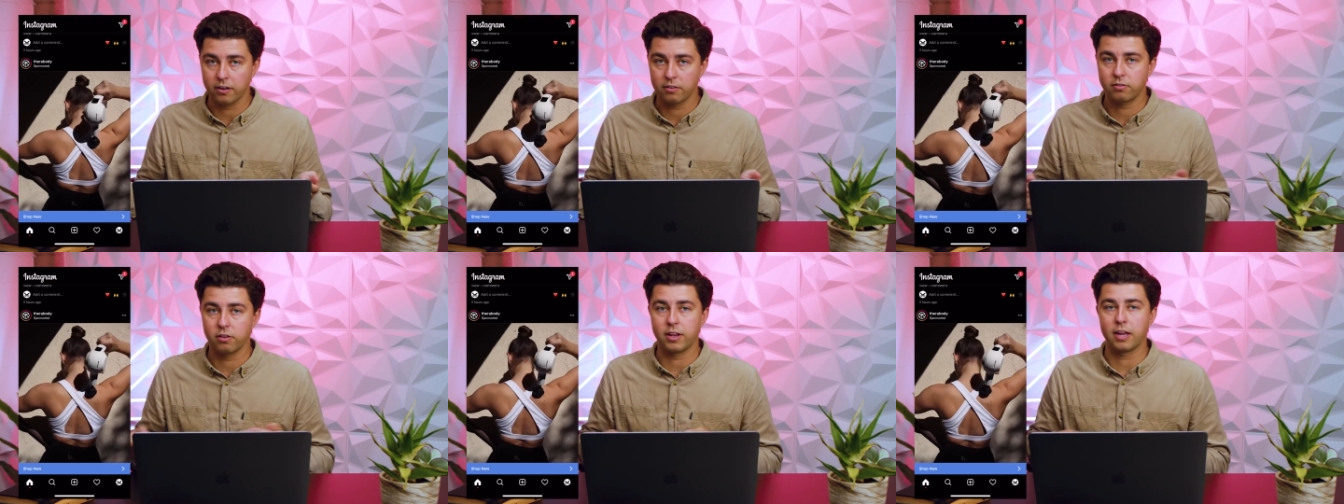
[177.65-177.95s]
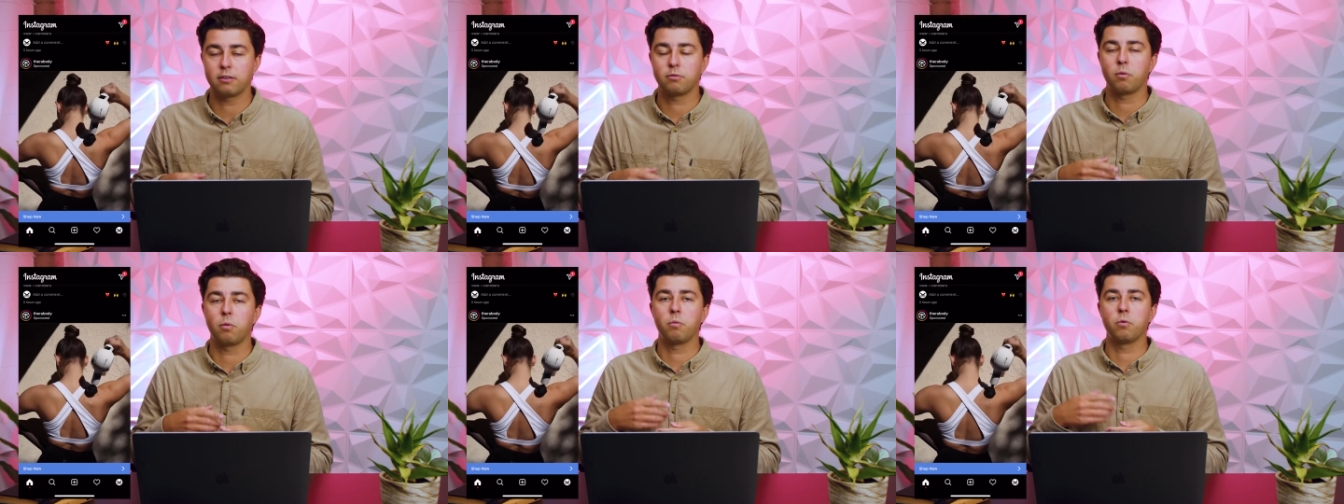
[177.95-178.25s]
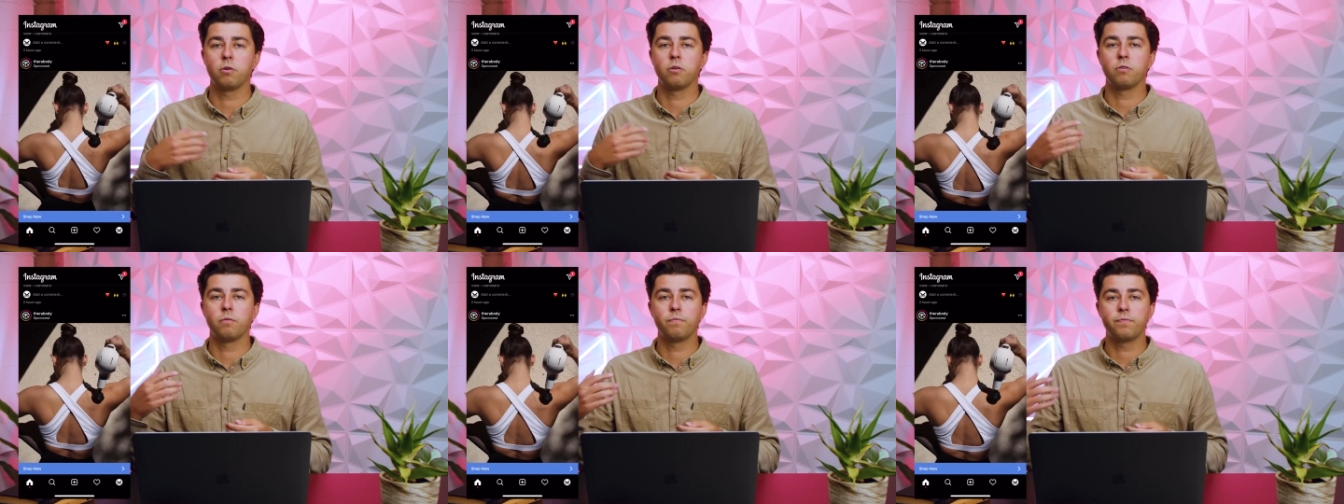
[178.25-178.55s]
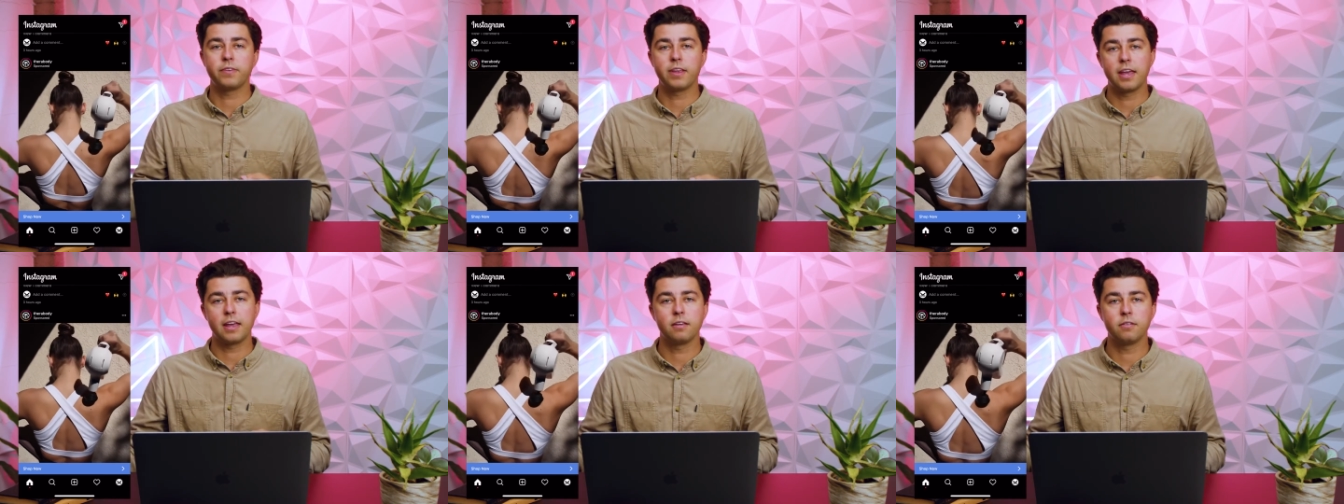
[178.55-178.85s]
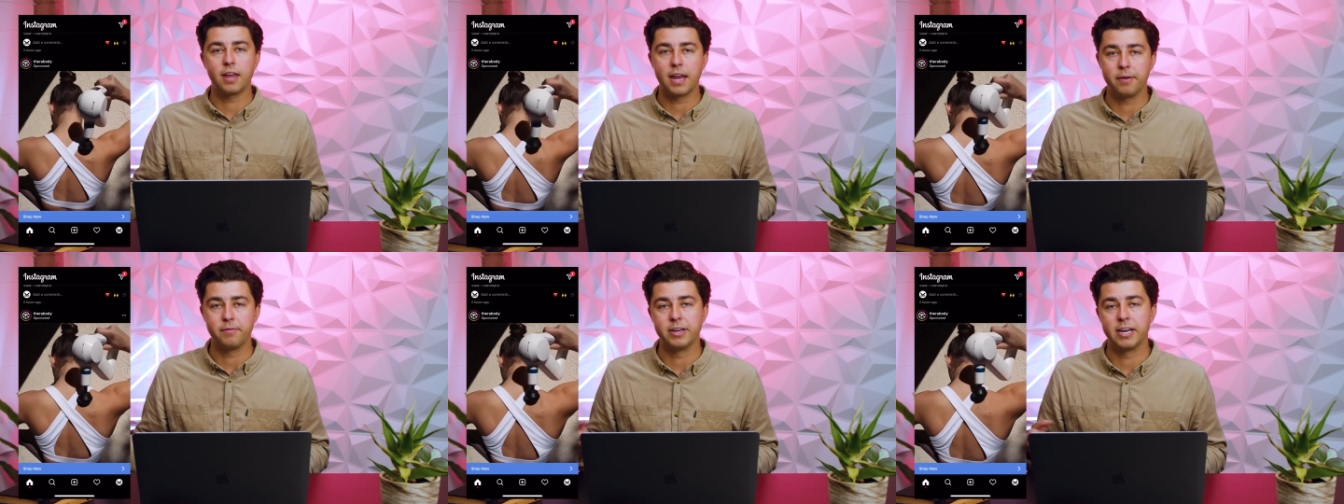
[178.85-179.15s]
So that's what we're
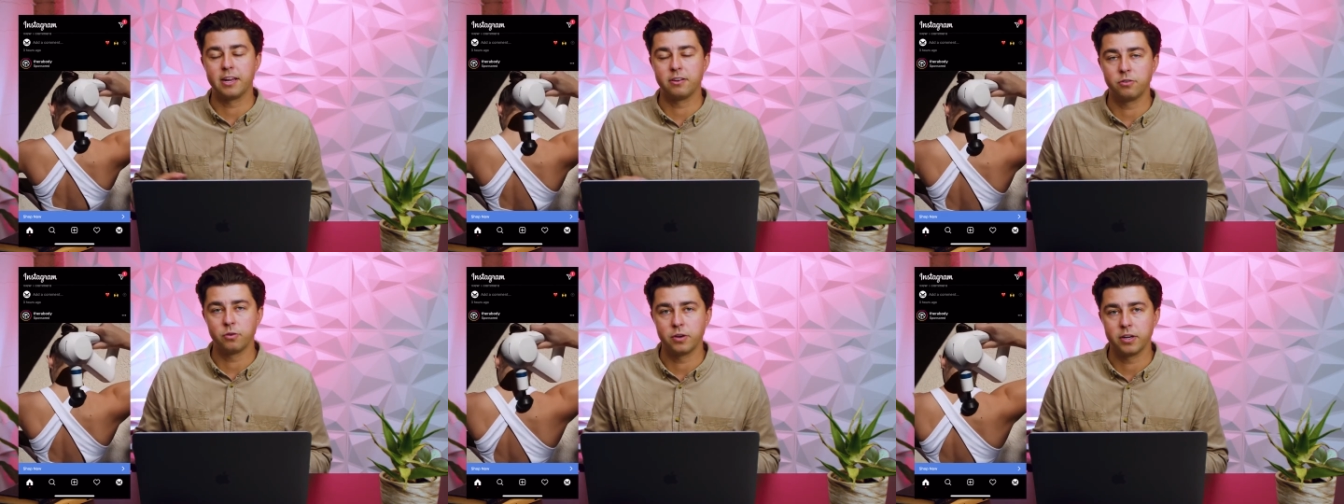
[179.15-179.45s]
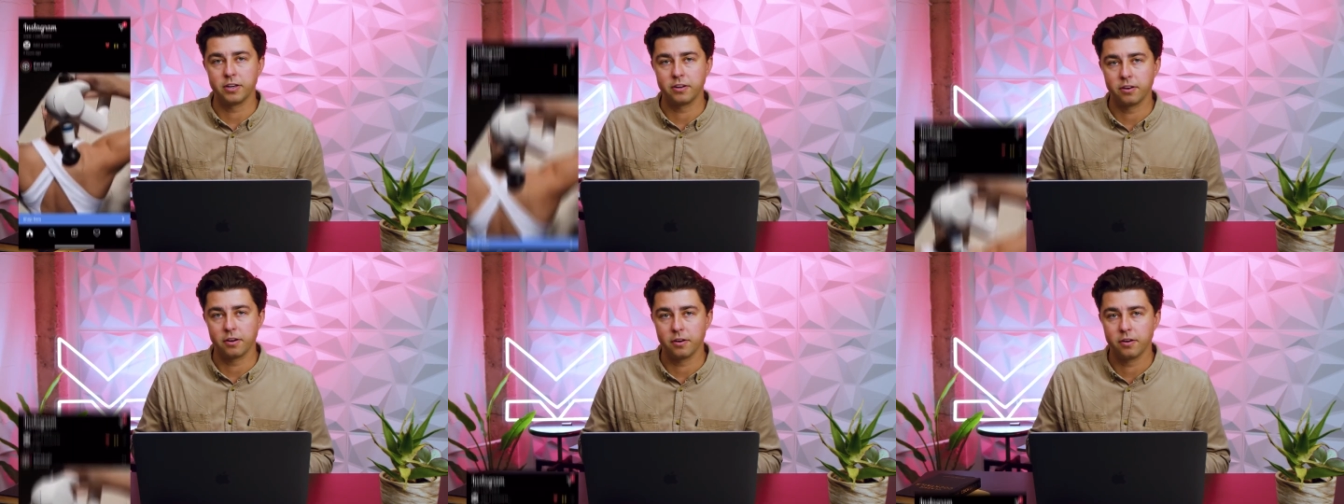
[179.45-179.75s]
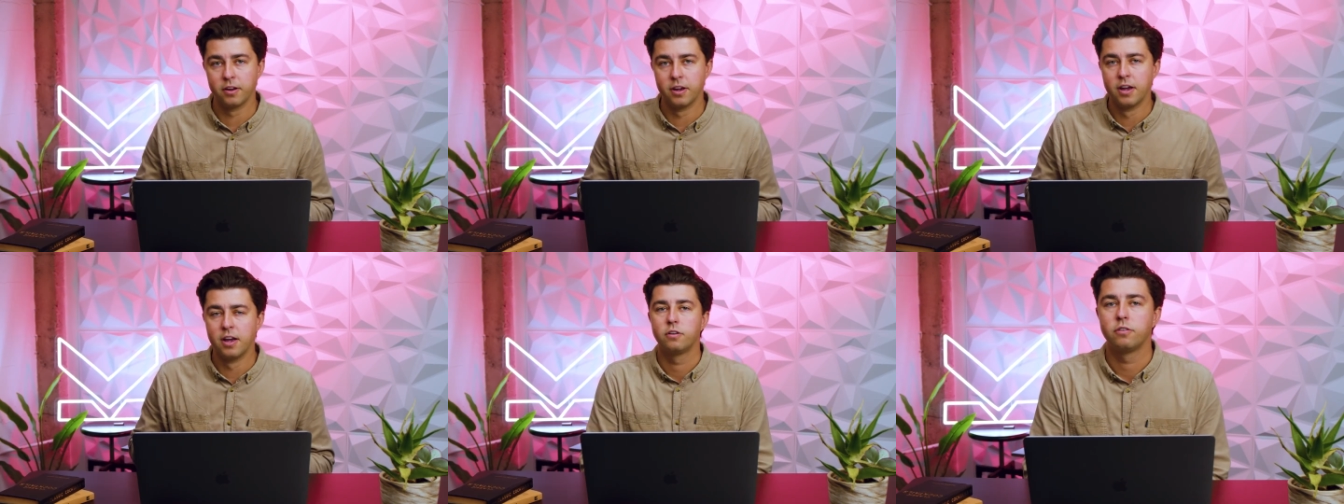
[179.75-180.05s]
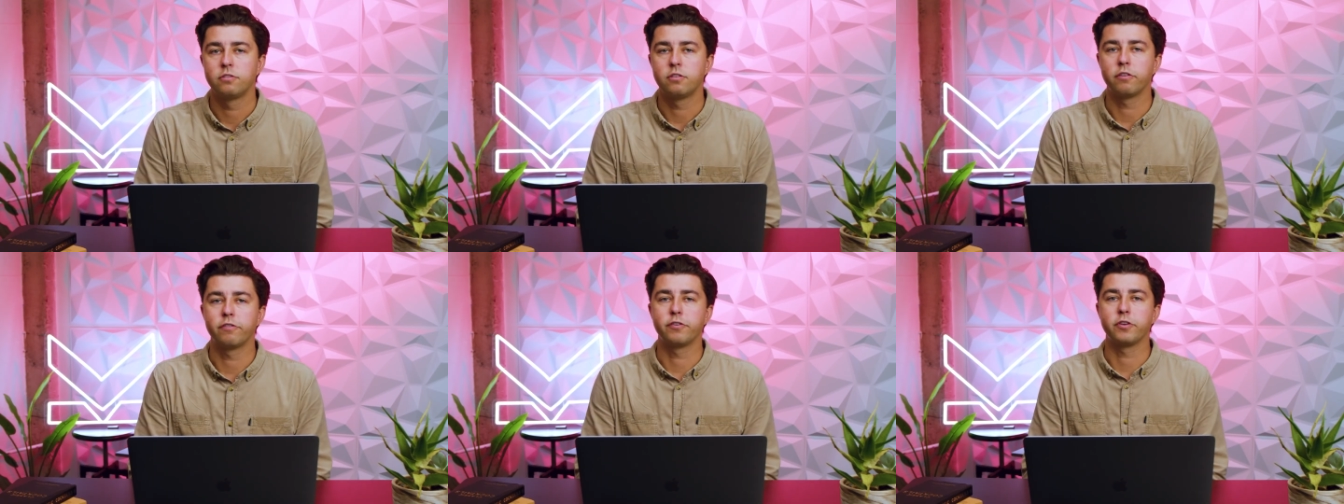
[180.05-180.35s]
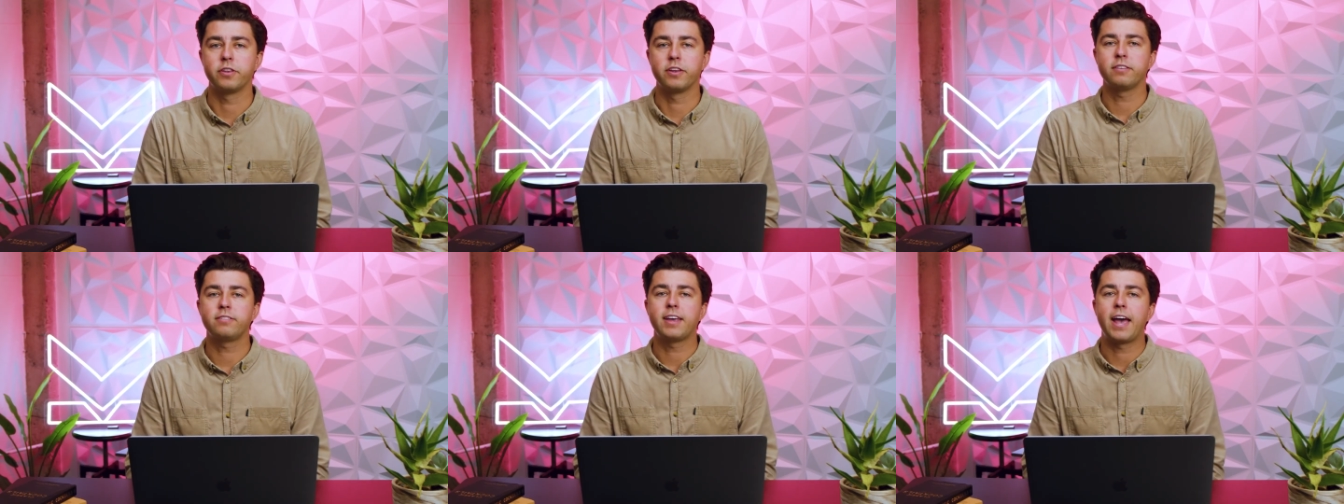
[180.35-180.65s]
aiming at doing here. So for
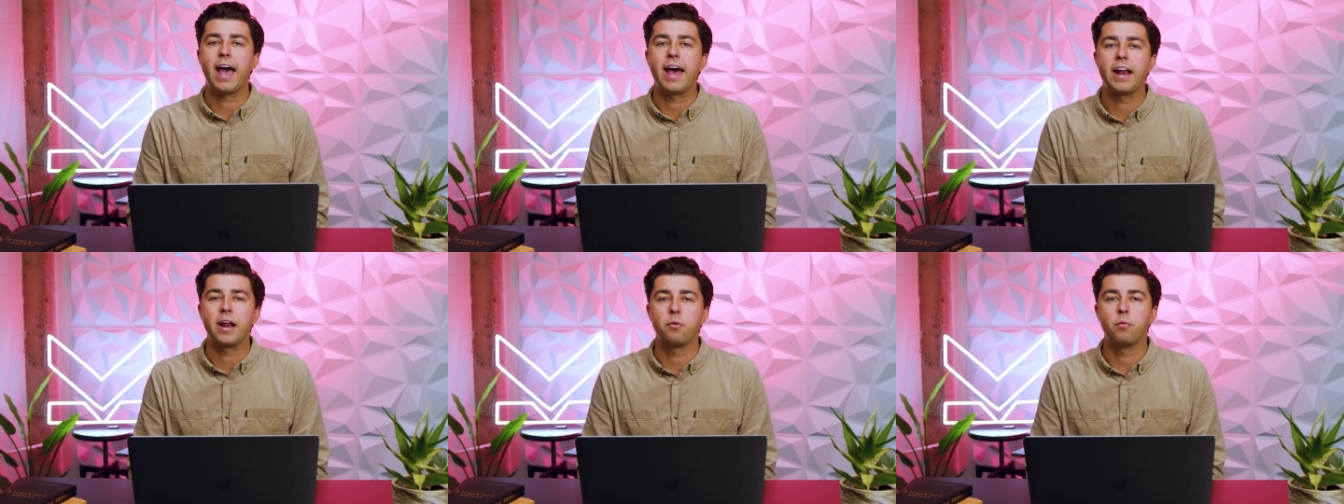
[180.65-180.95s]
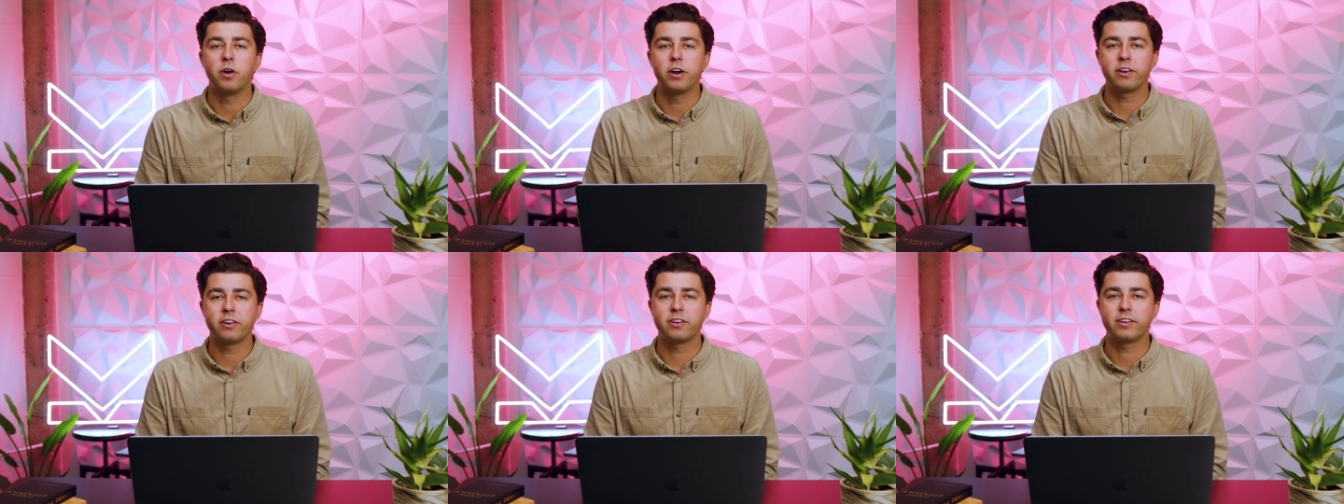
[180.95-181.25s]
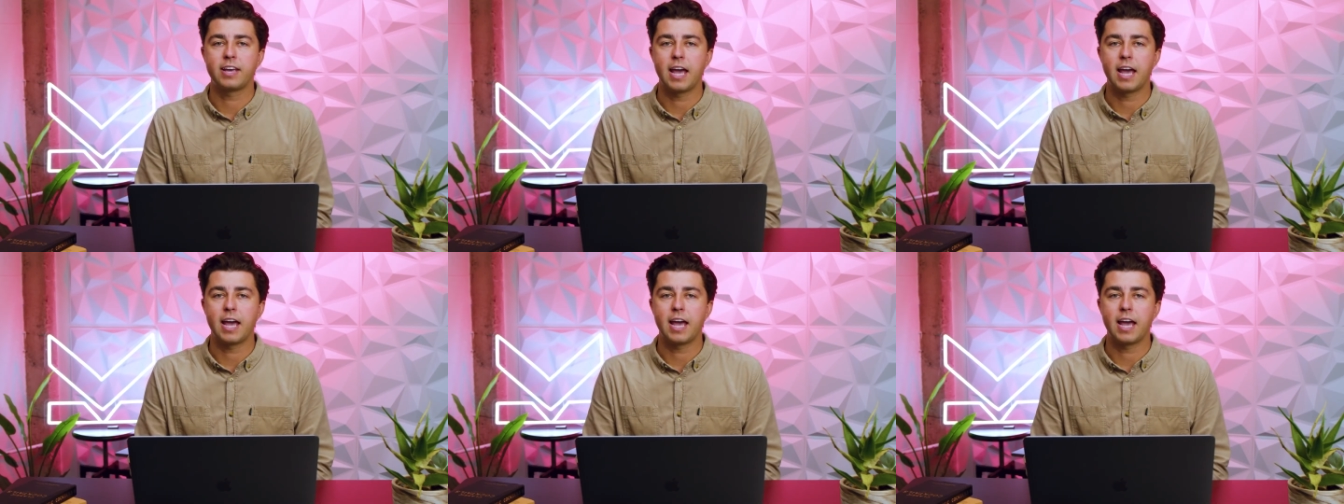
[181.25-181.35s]
this ad, I wanted to